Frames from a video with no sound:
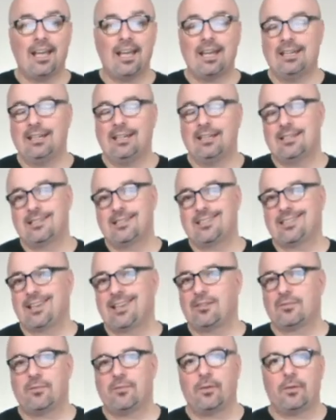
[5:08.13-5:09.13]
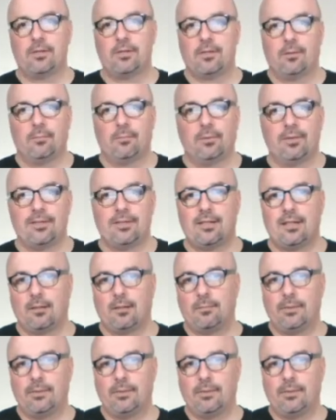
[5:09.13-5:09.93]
and it, this sounds very simplistic,